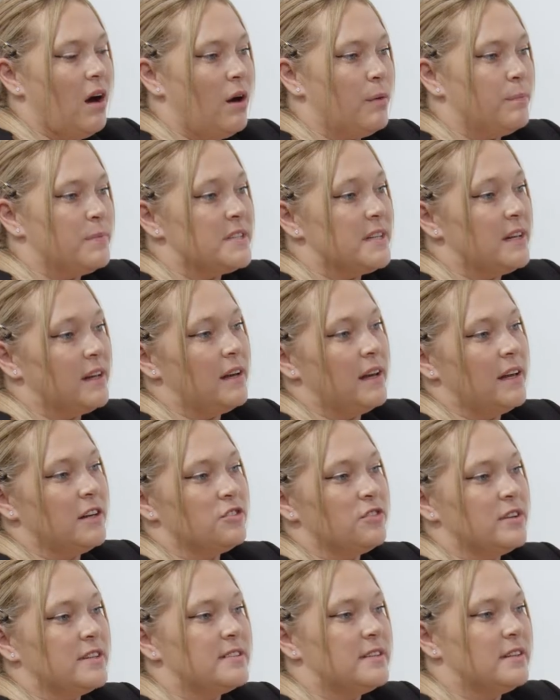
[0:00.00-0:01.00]
I'm particularly
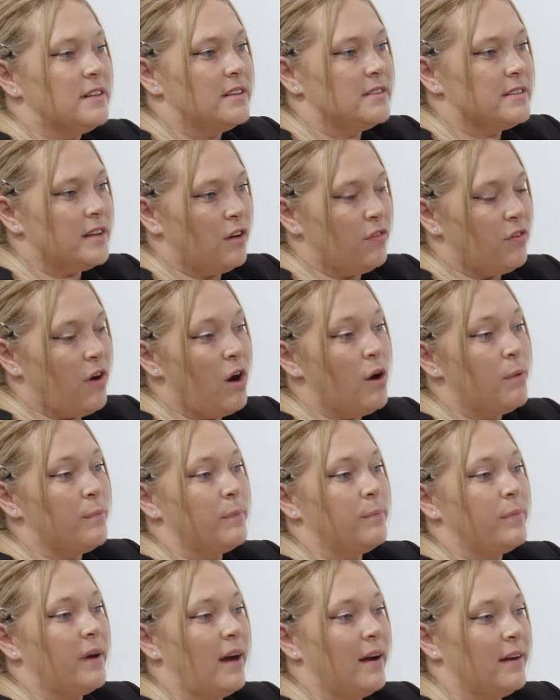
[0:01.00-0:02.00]
interested in
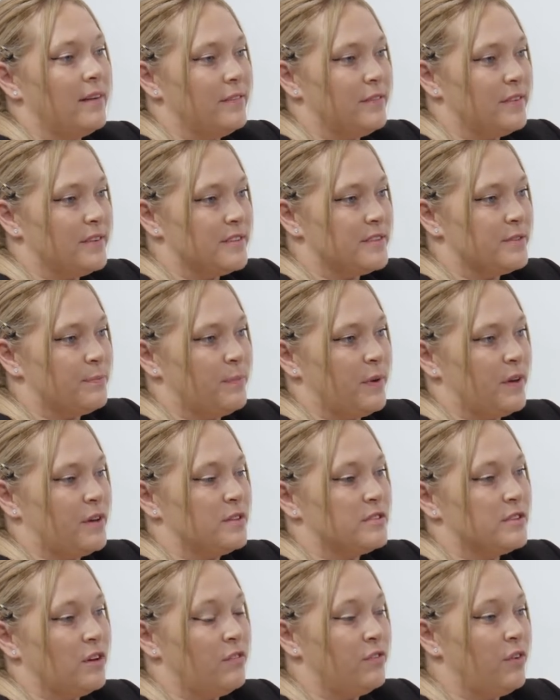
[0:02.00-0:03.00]
self-harming behaviours
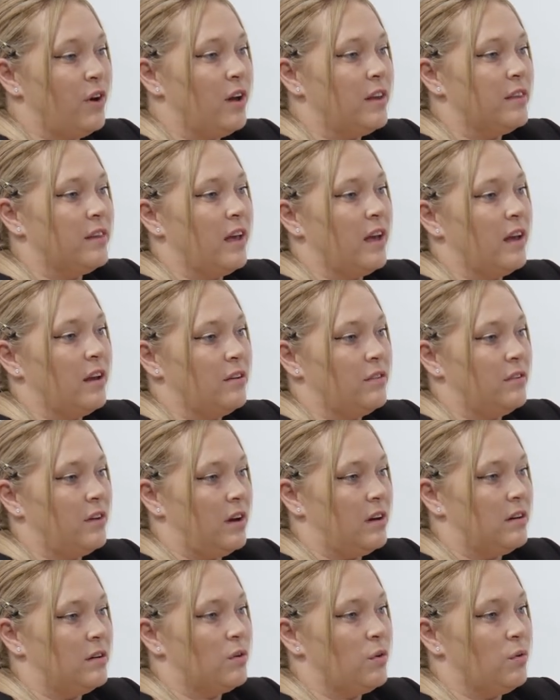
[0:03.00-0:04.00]
because I find the
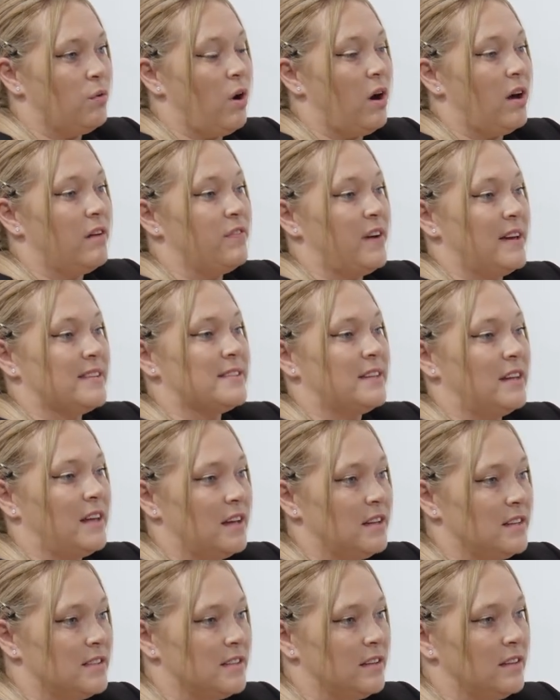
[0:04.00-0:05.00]
area quite
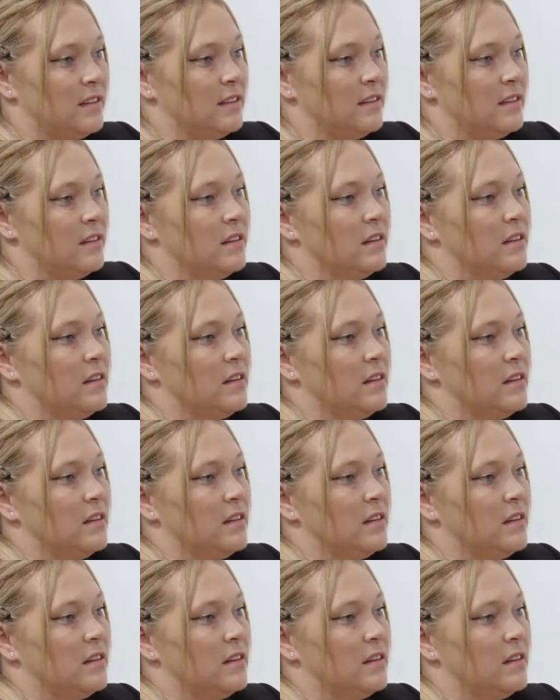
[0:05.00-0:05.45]
fascinating.